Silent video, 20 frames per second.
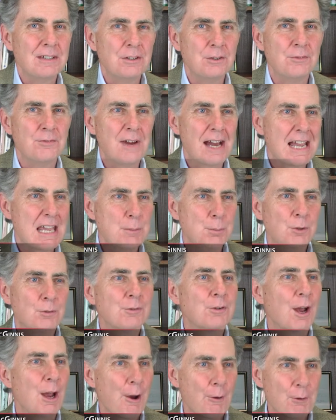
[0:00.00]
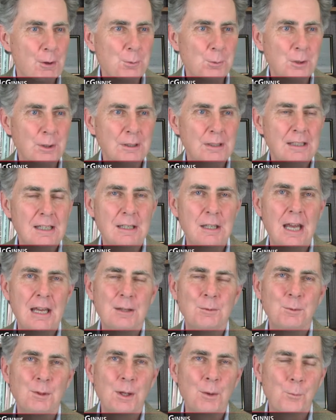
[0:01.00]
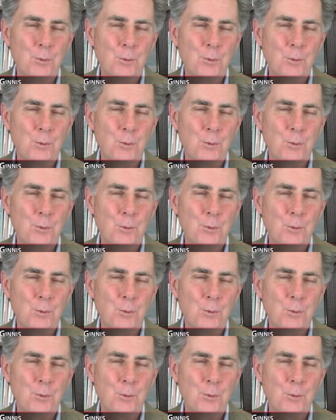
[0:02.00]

is valuable for everyone. And, and,